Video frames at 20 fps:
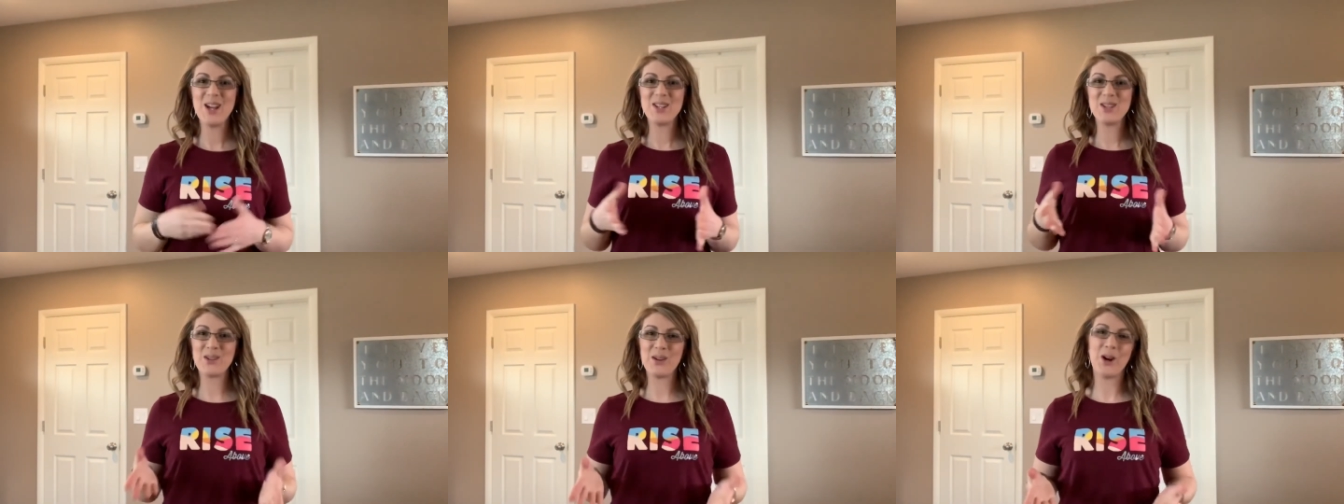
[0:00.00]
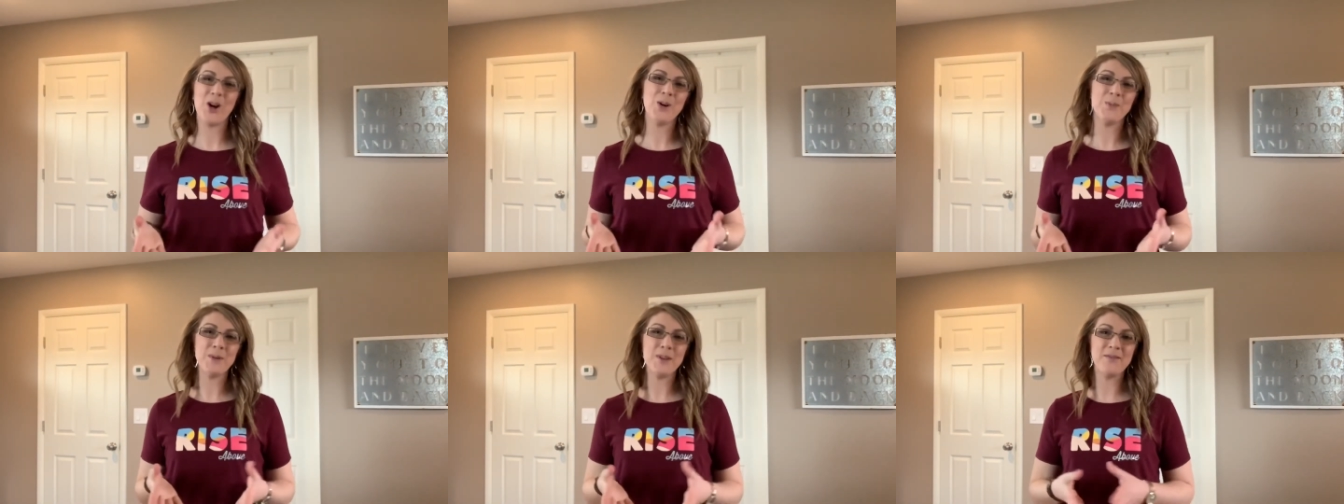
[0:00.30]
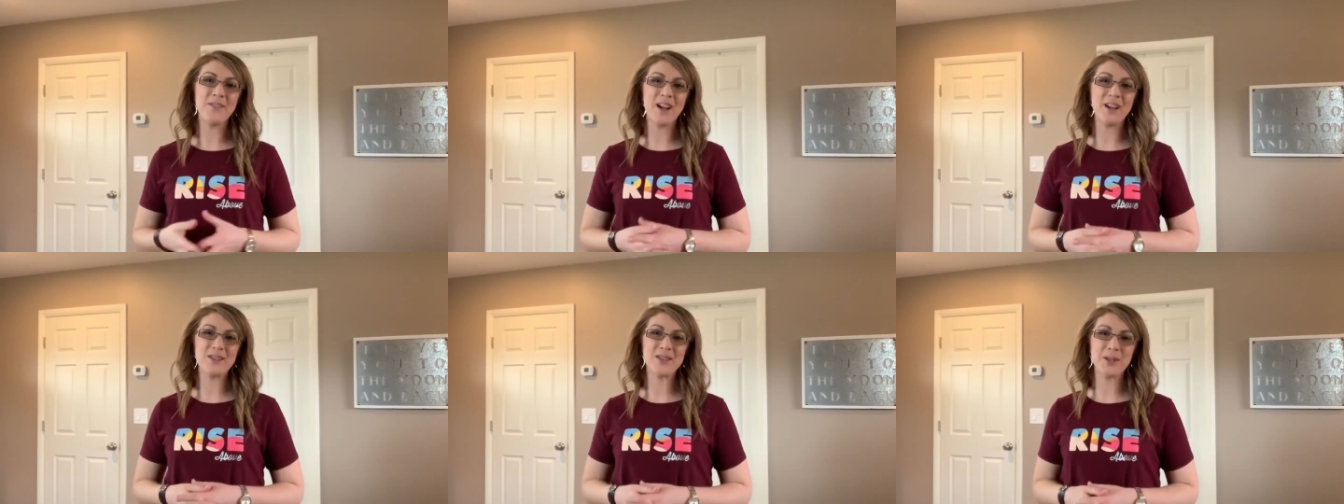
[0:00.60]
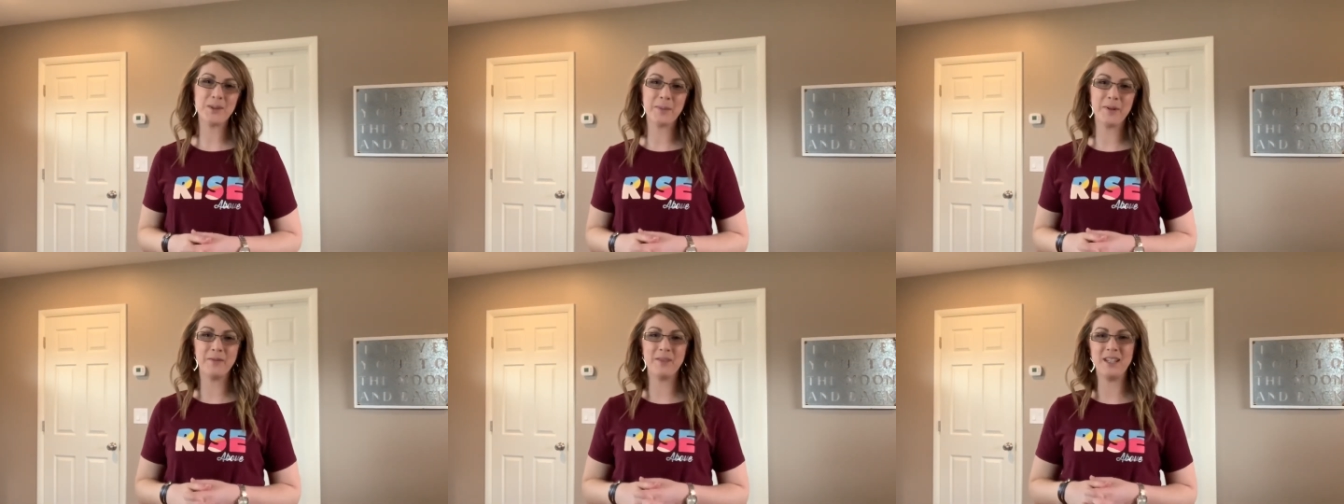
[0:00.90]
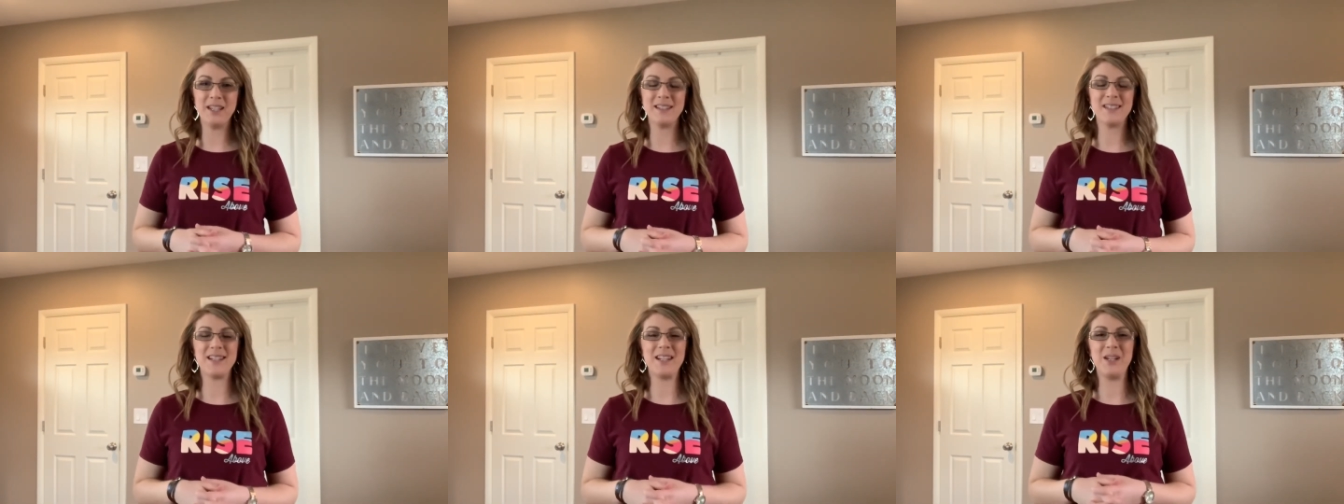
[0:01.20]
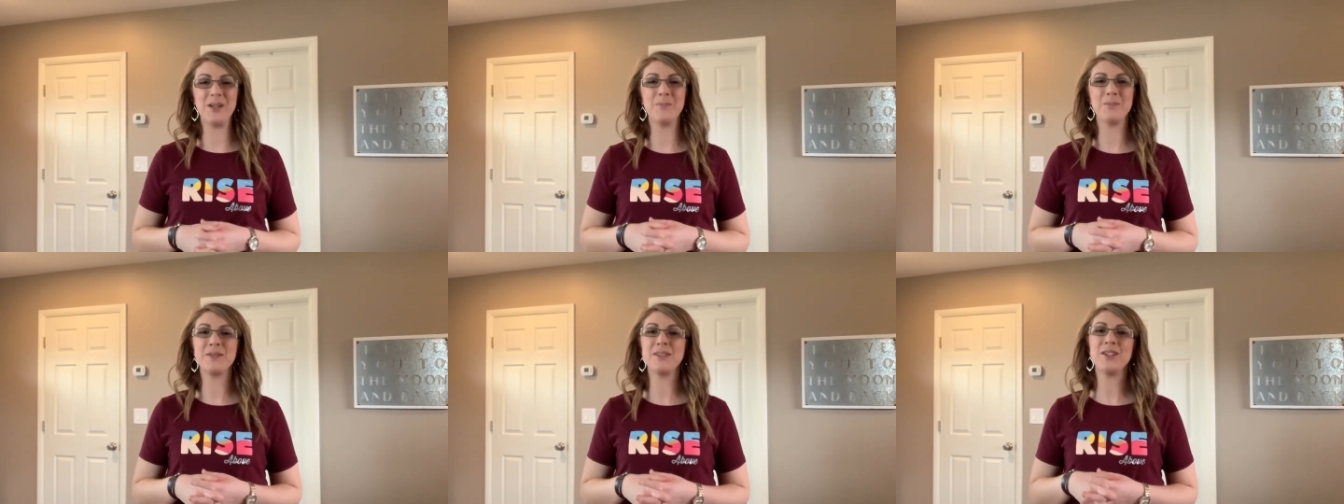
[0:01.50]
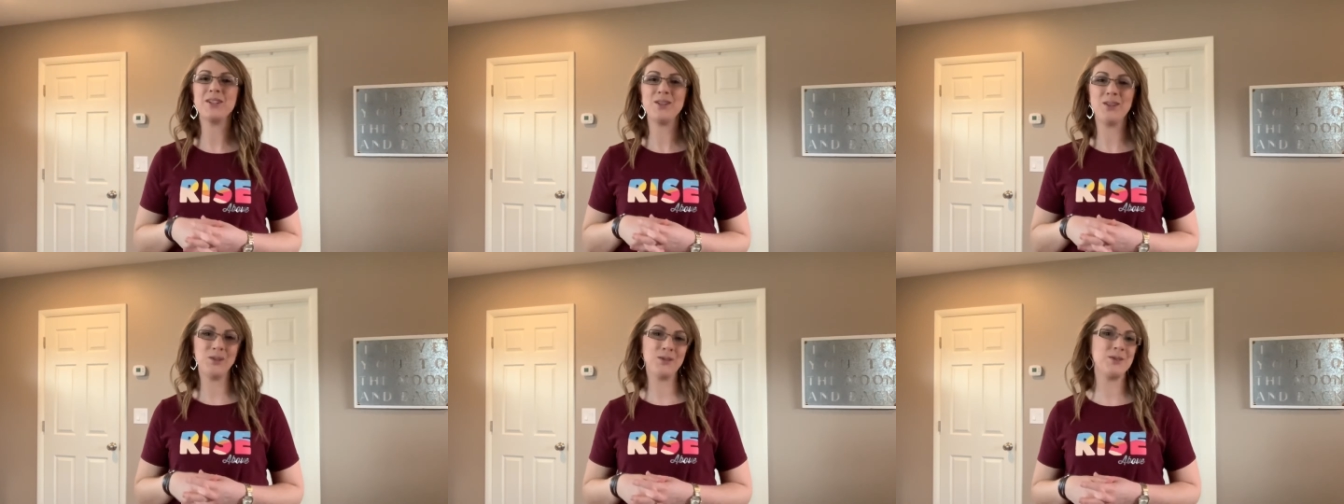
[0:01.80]
So I hope you found some of these tips
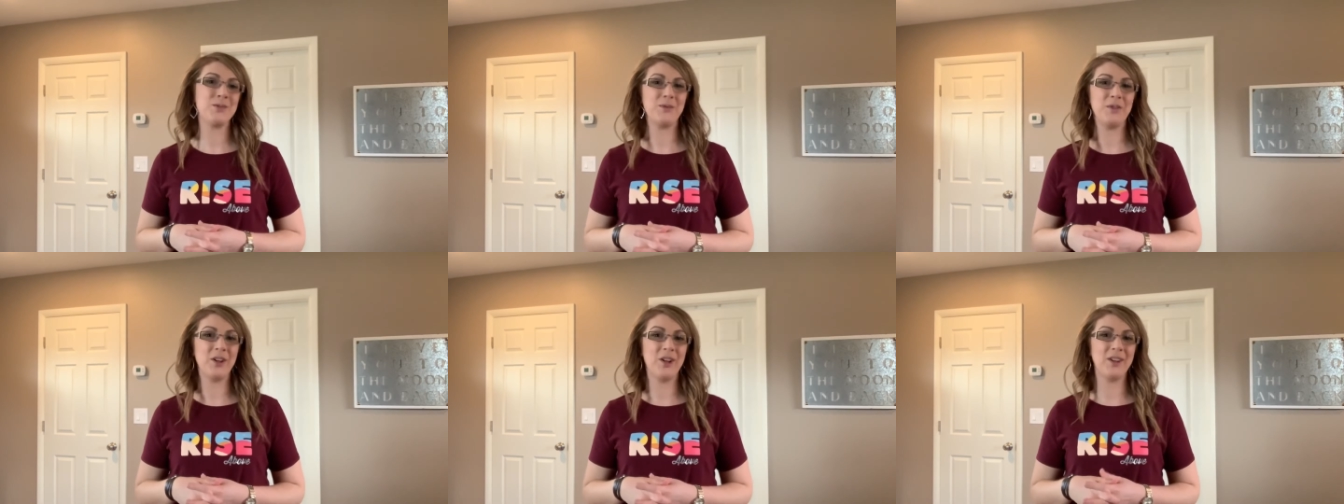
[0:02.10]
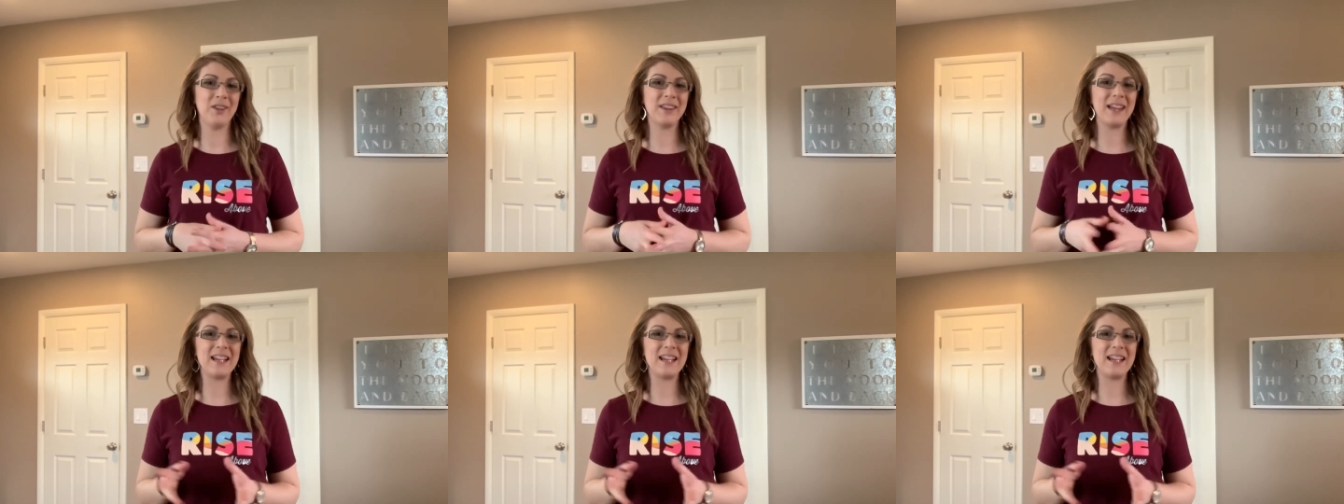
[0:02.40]
useful.